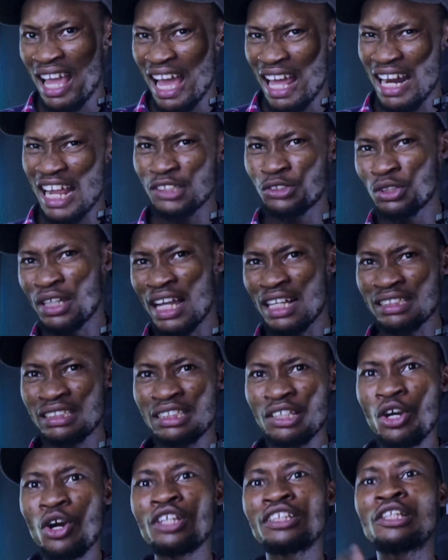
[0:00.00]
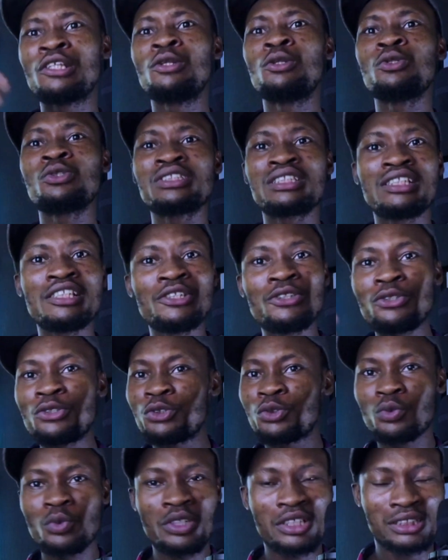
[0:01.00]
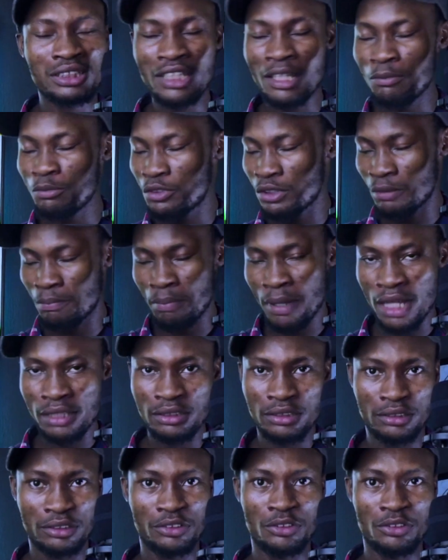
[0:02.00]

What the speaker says: And as you can see, all the loosely used words came to the party.